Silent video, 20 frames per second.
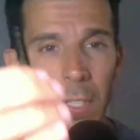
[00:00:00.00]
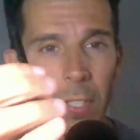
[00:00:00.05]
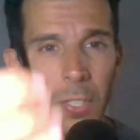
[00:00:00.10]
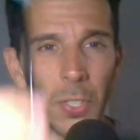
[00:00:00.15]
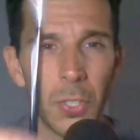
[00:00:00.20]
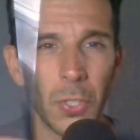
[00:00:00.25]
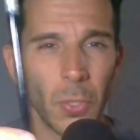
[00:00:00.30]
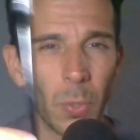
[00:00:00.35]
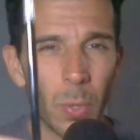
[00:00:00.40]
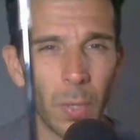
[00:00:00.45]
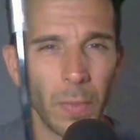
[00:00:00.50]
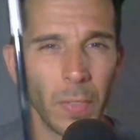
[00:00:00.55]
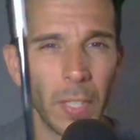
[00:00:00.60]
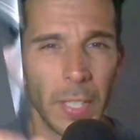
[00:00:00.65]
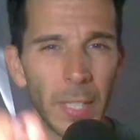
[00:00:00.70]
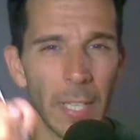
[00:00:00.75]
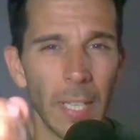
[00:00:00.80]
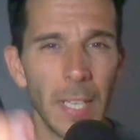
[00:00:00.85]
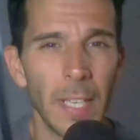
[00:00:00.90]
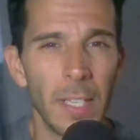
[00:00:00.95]
This is sort of
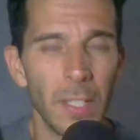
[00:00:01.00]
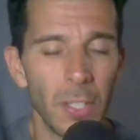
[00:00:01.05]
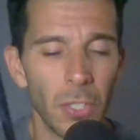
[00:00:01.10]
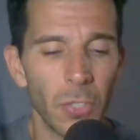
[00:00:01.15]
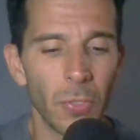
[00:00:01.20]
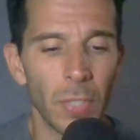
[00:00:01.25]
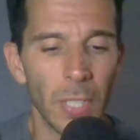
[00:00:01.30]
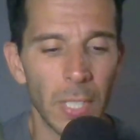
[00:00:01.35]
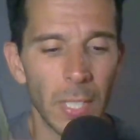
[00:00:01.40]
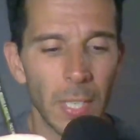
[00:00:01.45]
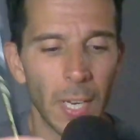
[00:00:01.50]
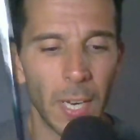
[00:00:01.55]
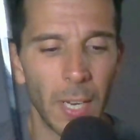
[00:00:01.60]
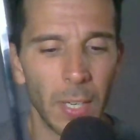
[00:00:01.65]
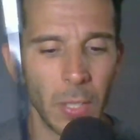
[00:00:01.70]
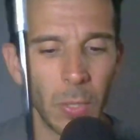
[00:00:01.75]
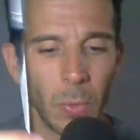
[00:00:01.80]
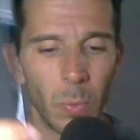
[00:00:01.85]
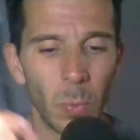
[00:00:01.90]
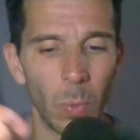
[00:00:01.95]
like the industry
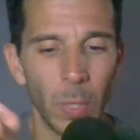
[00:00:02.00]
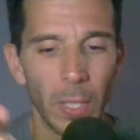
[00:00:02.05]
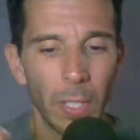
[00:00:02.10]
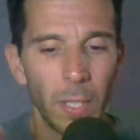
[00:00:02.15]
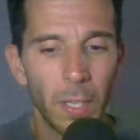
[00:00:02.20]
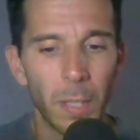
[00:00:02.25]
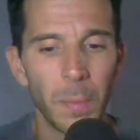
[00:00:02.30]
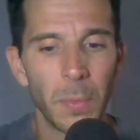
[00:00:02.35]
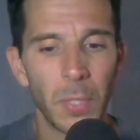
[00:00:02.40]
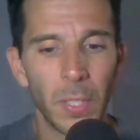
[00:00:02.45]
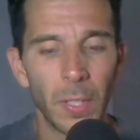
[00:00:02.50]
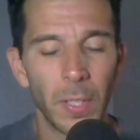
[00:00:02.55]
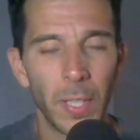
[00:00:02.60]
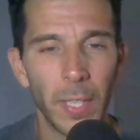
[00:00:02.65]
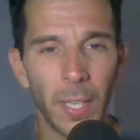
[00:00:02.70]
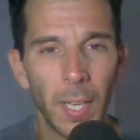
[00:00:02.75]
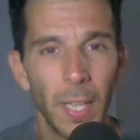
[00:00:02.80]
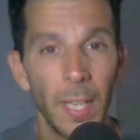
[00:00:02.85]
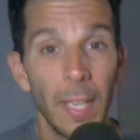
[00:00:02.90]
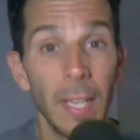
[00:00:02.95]
standard when it comes to
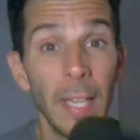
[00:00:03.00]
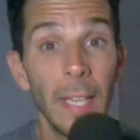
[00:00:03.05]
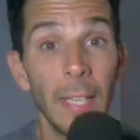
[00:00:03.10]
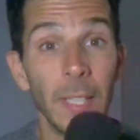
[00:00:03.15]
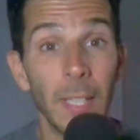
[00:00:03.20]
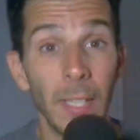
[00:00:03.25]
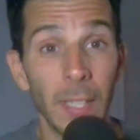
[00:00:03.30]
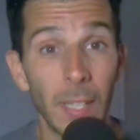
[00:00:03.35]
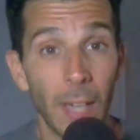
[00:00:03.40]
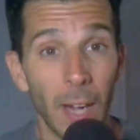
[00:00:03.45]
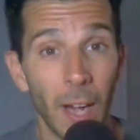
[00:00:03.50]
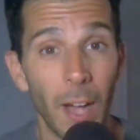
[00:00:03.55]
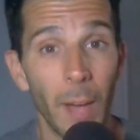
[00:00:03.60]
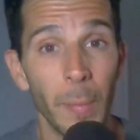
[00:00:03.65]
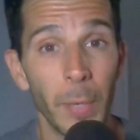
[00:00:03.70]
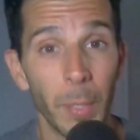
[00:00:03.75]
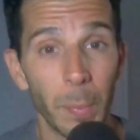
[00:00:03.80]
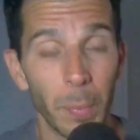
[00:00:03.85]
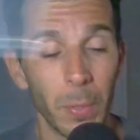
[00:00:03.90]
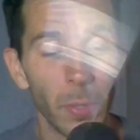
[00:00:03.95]
like inking
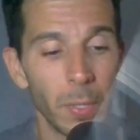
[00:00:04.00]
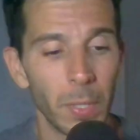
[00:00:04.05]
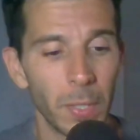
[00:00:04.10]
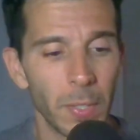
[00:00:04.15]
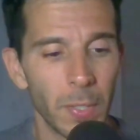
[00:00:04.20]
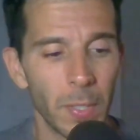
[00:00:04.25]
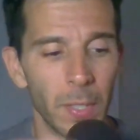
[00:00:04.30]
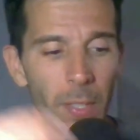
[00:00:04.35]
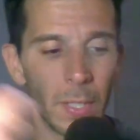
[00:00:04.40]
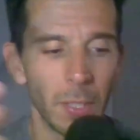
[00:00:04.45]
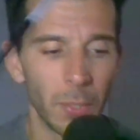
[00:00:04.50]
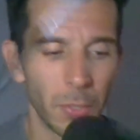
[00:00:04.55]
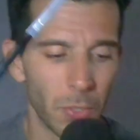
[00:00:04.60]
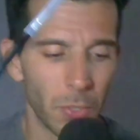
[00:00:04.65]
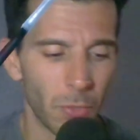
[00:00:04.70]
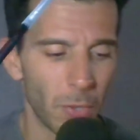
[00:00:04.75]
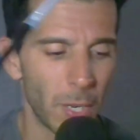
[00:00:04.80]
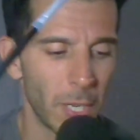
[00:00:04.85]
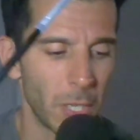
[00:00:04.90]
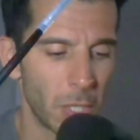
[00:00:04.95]
comic books and
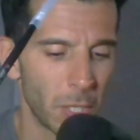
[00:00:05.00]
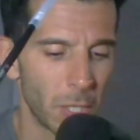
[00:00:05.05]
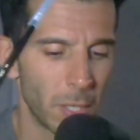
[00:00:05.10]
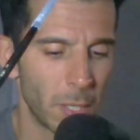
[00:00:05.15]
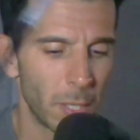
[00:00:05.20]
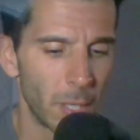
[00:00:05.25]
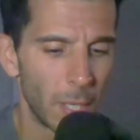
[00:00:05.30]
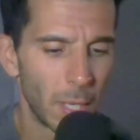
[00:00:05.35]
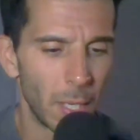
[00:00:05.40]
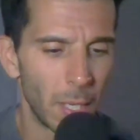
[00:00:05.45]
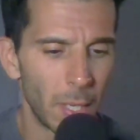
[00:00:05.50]
illustration.